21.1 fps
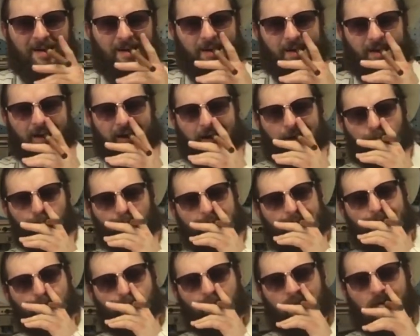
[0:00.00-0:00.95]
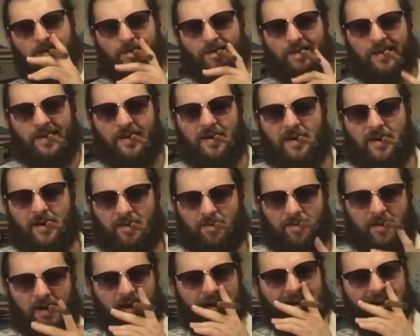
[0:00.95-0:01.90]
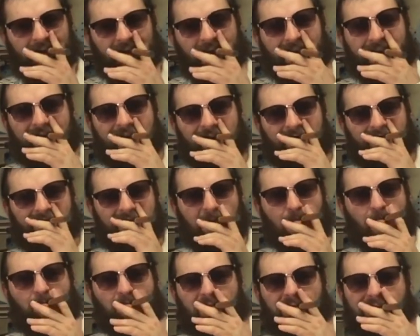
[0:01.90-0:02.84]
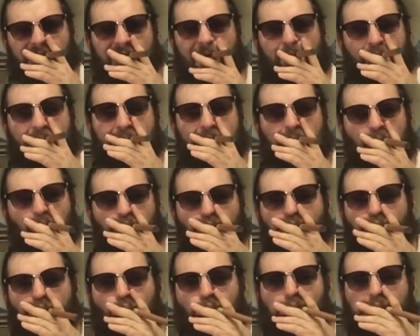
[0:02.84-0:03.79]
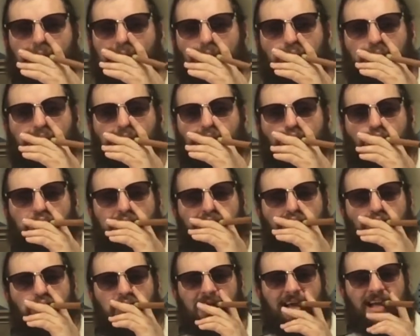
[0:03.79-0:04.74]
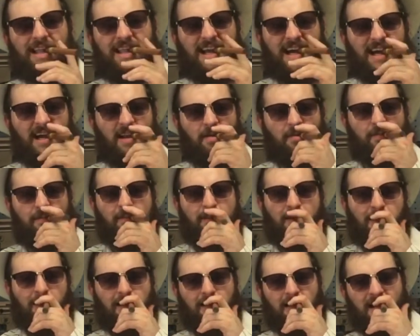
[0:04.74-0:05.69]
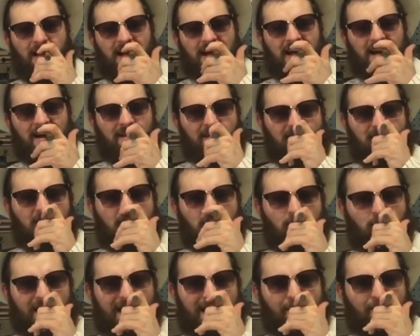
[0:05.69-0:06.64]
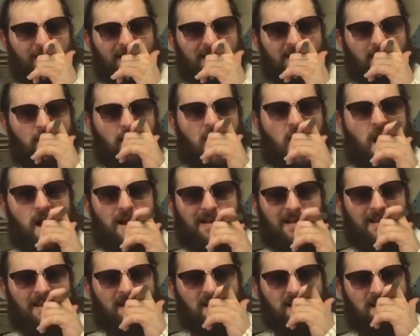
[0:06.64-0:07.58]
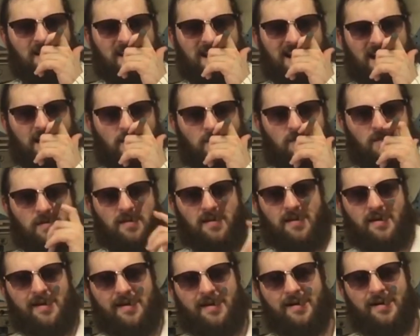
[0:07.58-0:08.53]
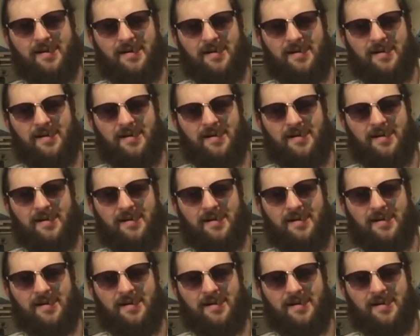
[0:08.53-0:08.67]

Yeah, I'm Matt Murphy. Oh, fuck. I gotta stop lipping like that. I gotta start grabbing the actual cigar.